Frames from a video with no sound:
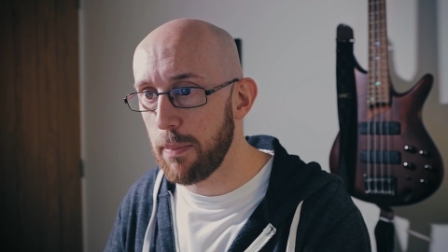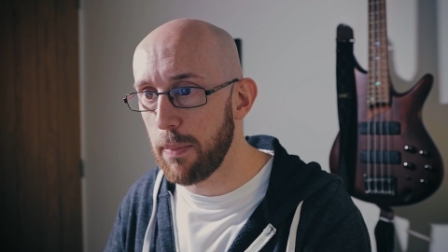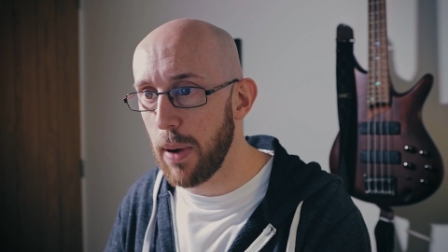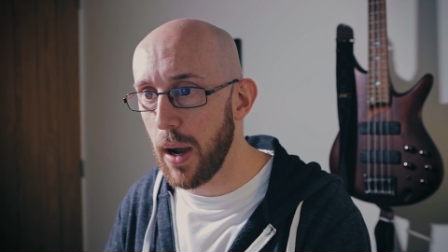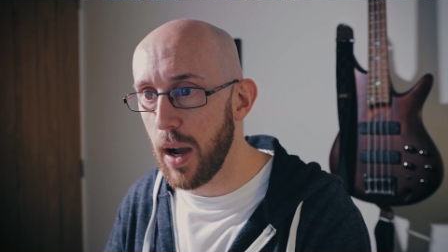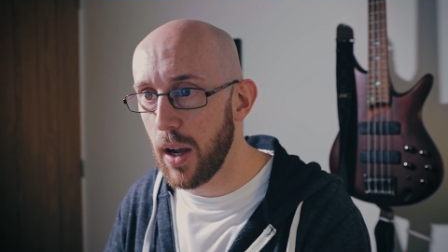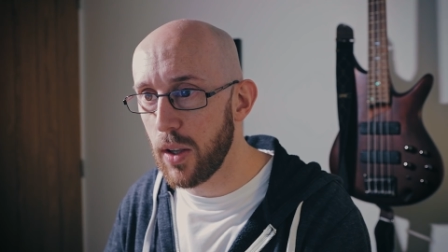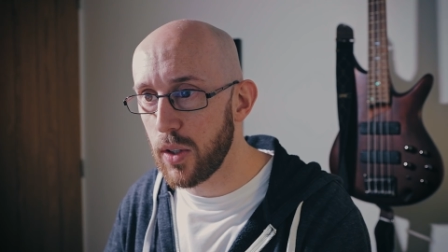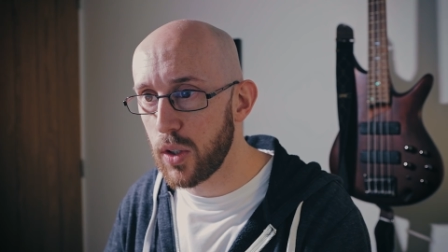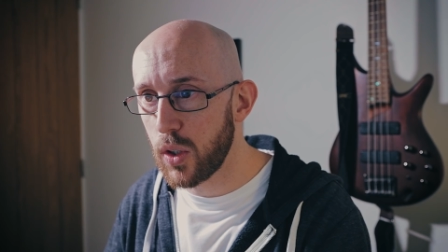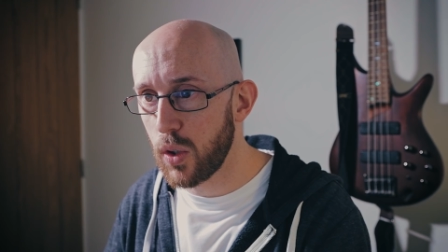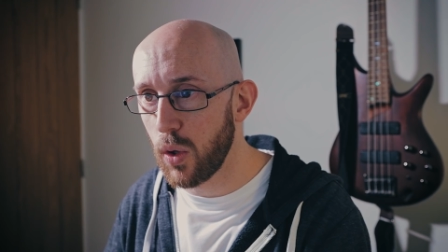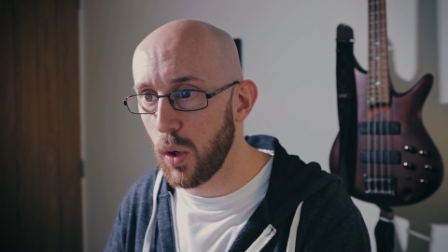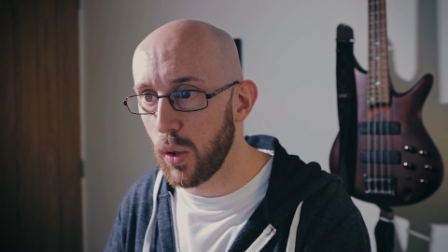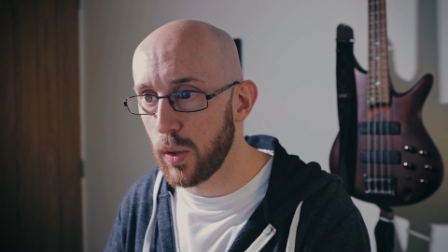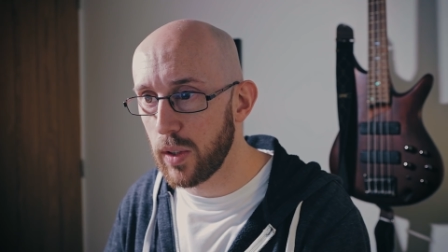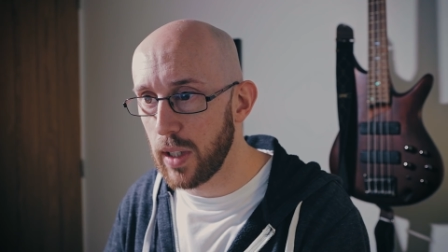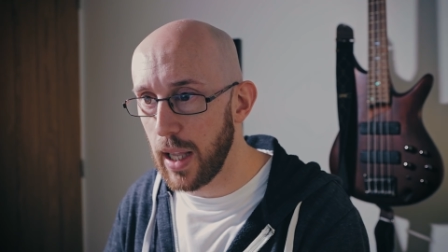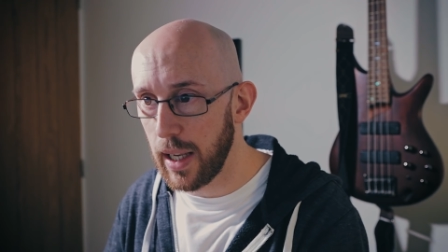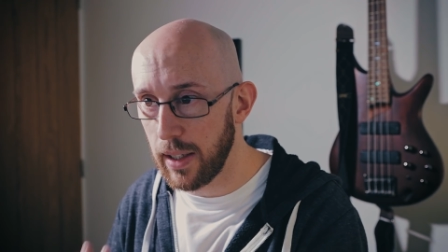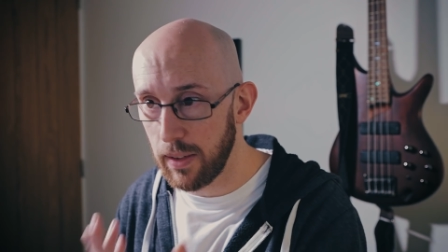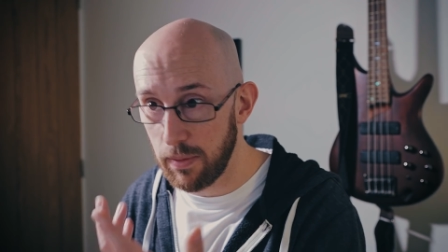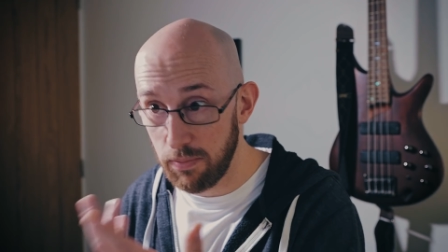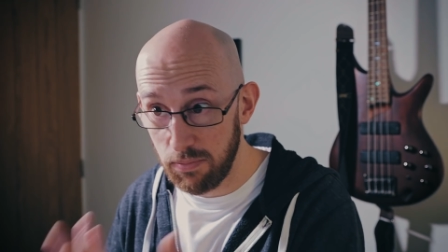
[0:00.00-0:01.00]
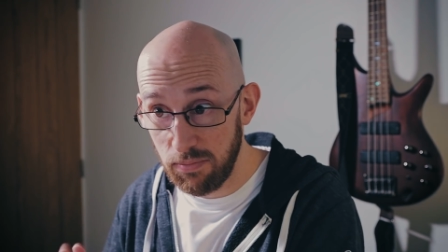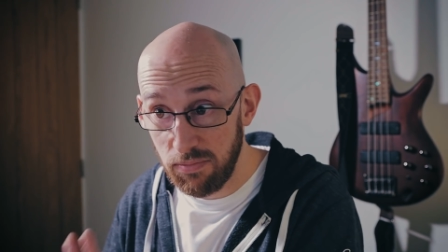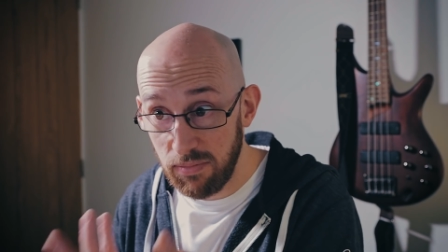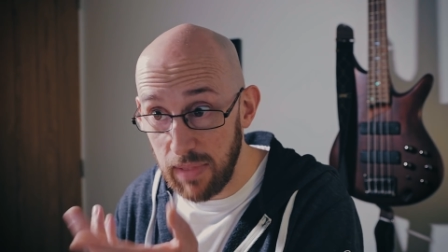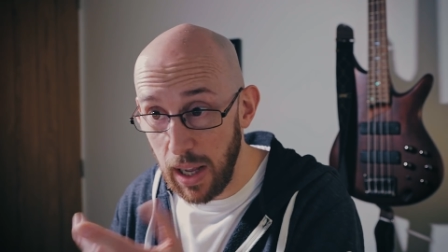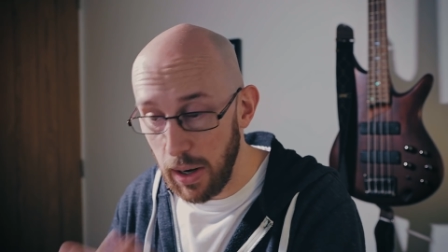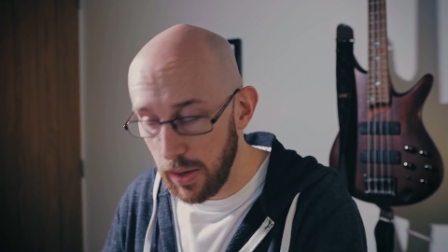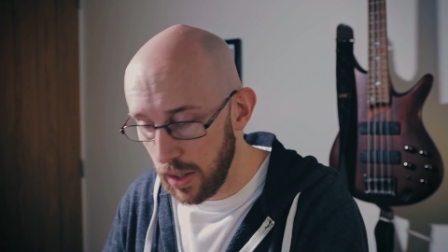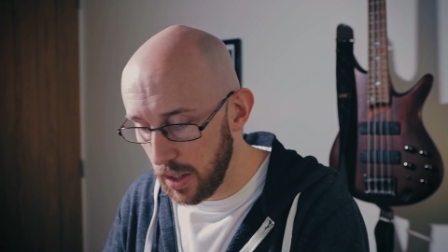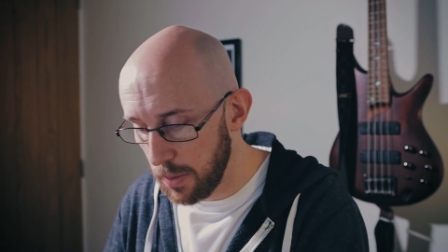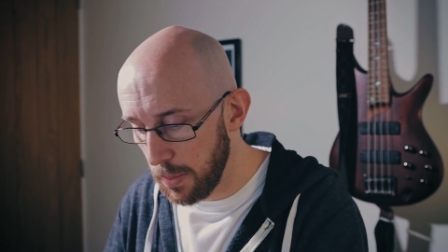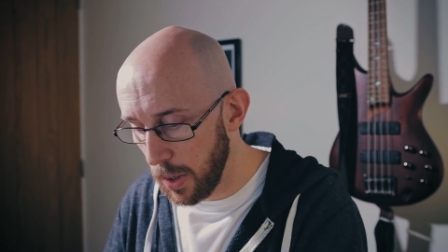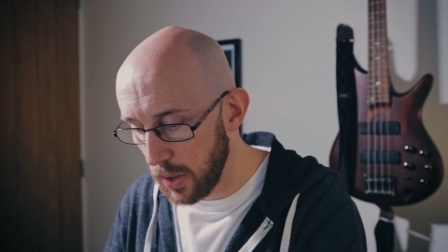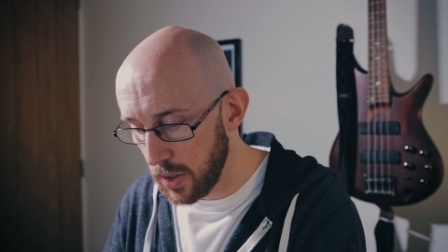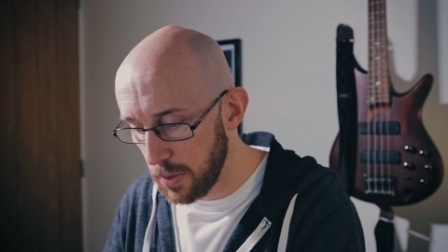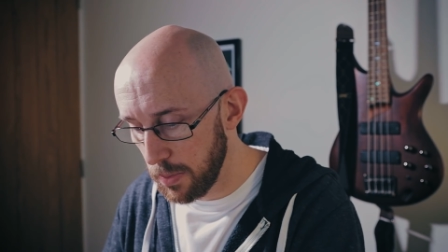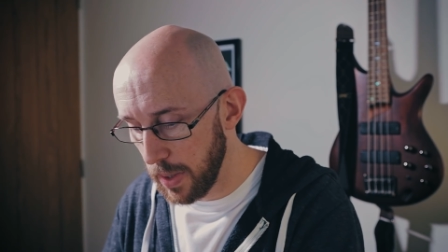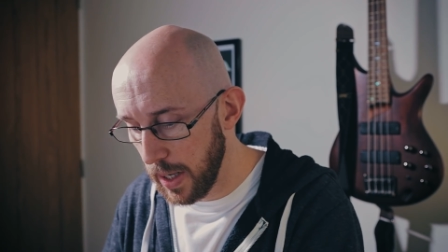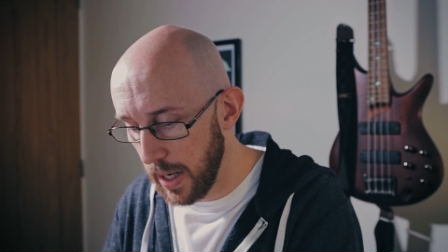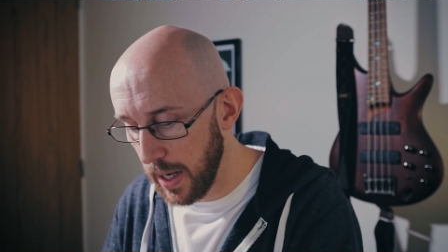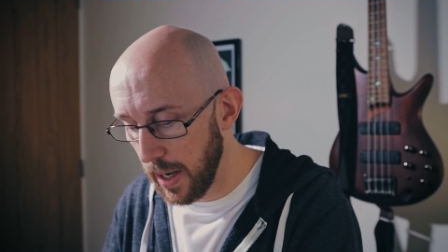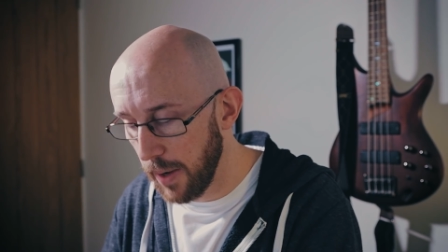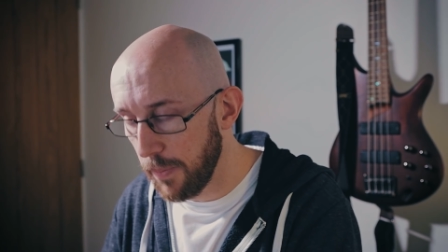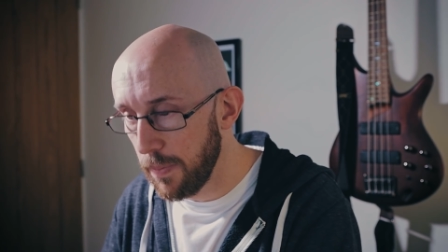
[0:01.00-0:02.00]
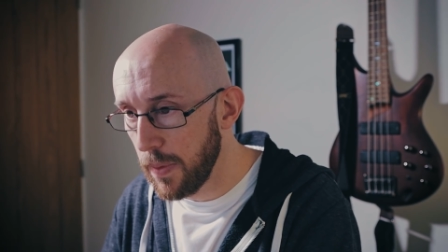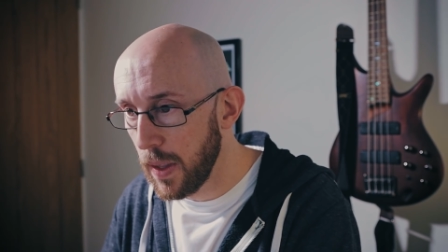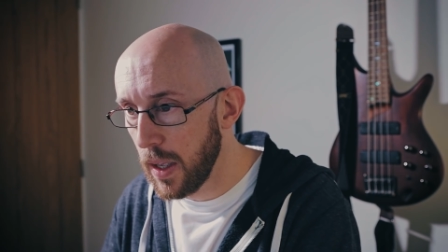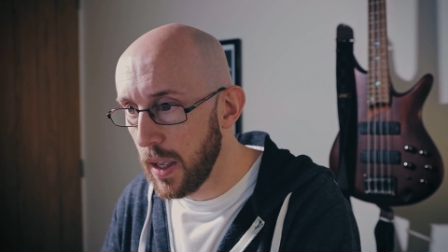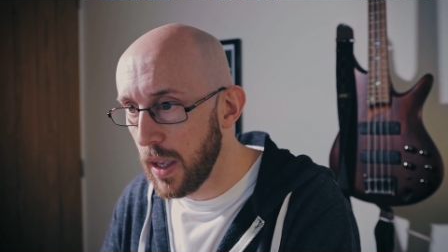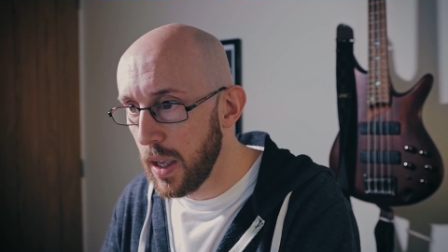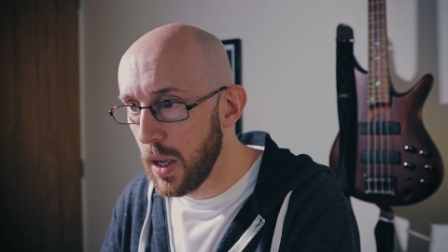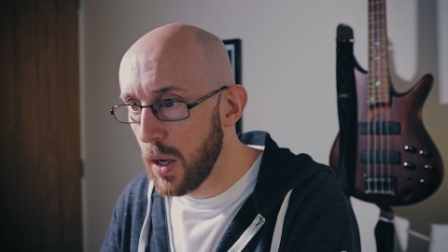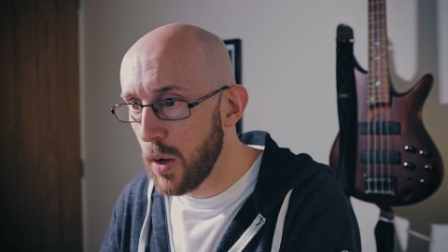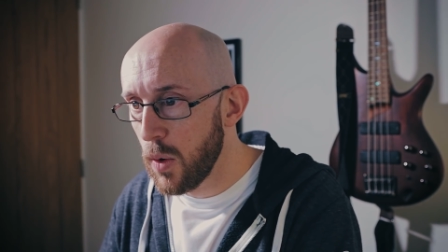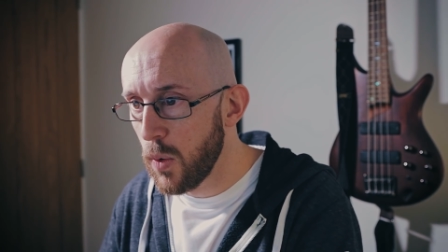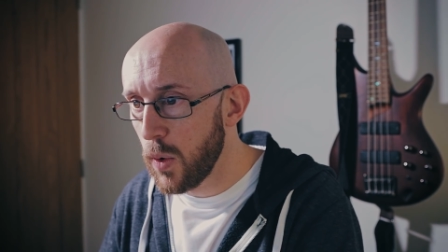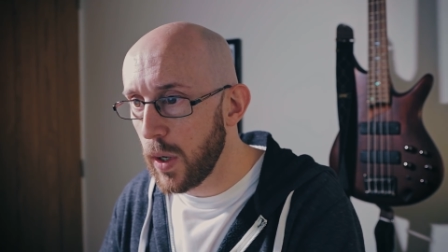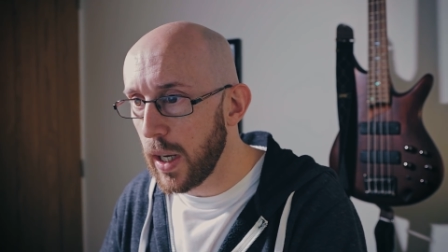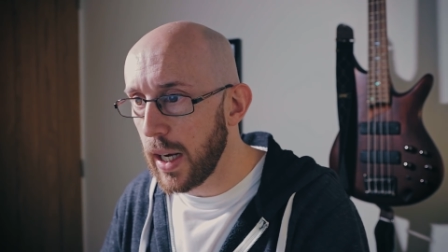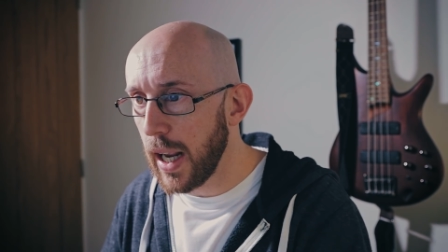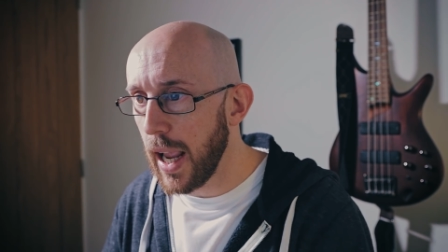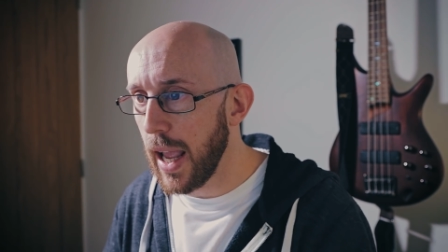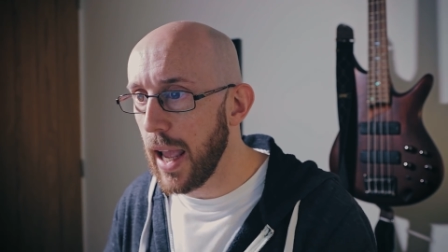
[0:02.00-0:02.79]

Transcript: I'm part scrolled, like down at the bottom here, we're going